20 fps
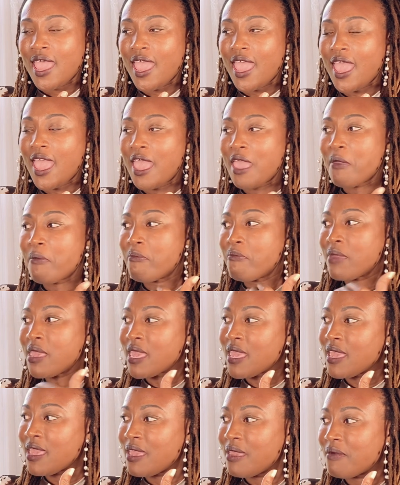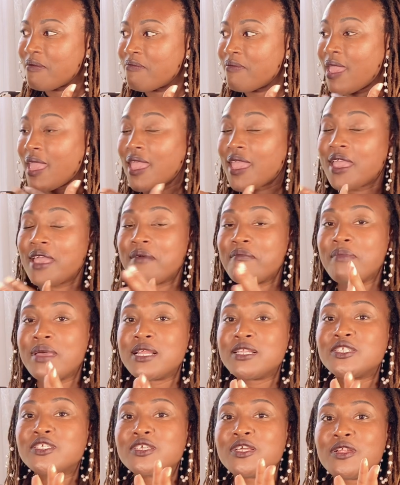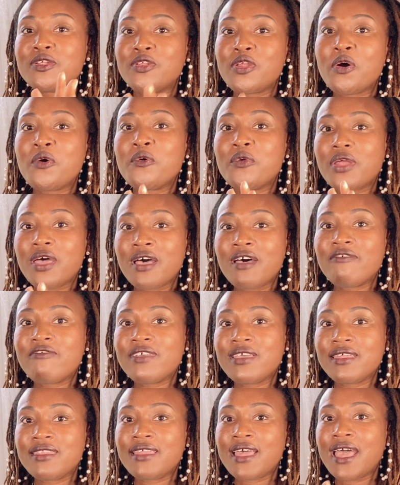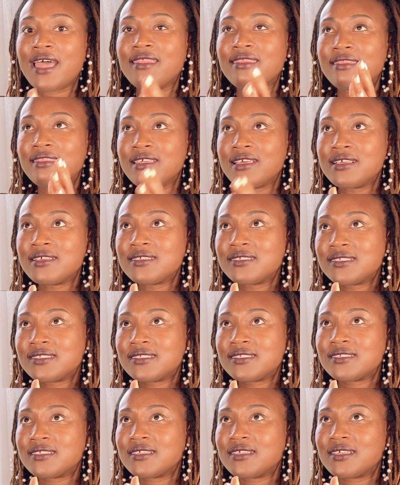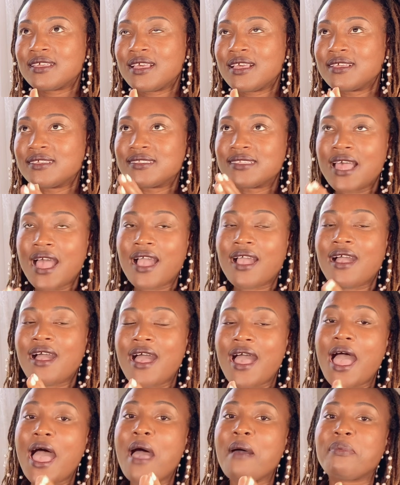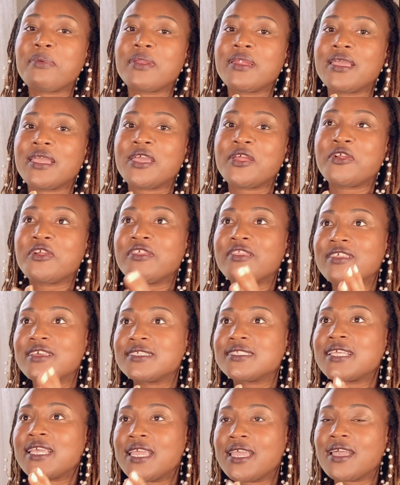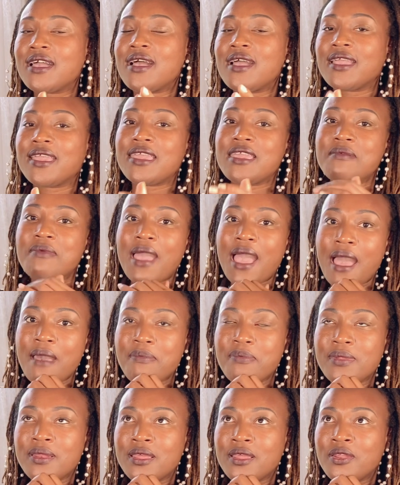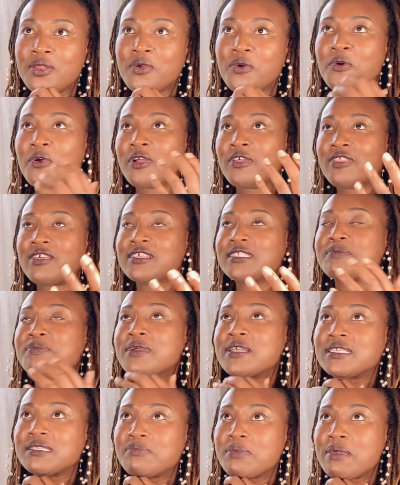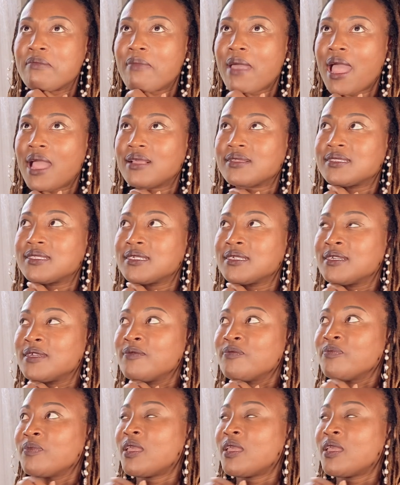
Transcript: and me making a mental note of it that this is not gonna happen again or this ain't gonna keep happening or this brings me back to